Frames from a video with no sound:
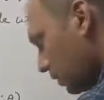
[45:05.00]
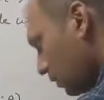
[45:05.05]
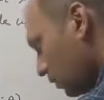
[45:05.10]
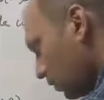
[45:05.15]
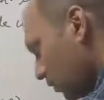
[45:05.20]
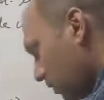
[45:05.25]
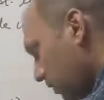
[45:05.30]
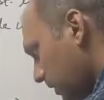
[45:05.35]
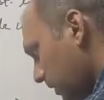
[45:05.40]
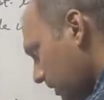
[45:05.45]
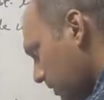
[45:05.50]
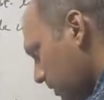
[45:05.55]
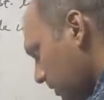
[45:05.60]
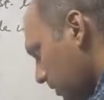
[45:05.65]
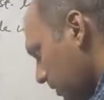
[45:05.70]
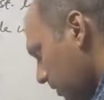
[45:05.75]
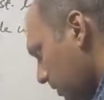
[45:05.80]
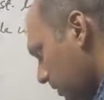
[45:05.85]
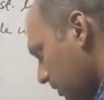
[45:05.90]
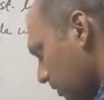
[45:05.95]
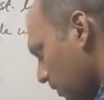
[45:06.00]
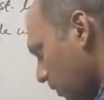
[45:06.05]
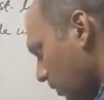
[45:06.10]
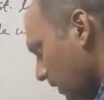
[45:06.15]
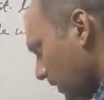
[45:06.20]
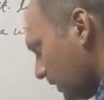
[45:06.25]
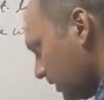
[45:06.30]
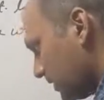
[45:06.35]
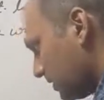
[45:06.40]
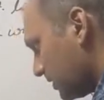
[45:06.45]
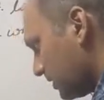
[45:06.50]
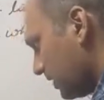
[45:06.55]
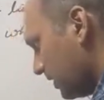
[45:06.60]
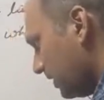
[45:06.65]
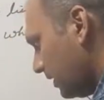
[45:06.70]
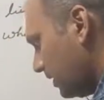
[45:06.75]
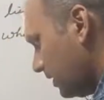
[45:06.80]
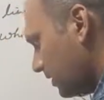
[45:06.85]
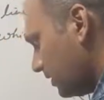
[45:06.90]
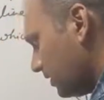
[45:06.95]
2 plus 1 is
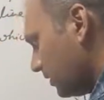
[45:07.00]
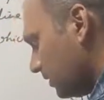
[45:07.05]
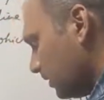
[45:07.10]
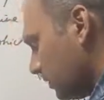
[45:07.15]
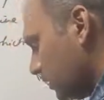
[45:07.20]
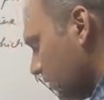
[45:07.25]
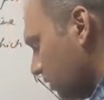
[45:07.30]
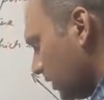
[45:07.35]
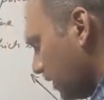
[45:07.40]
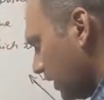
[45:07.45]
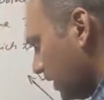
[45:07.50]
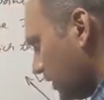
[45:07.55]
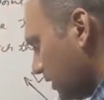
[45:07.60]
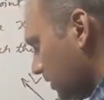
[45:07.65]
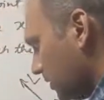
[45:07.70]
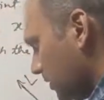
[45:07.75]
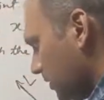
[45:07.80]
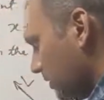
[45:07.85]
3. Okay.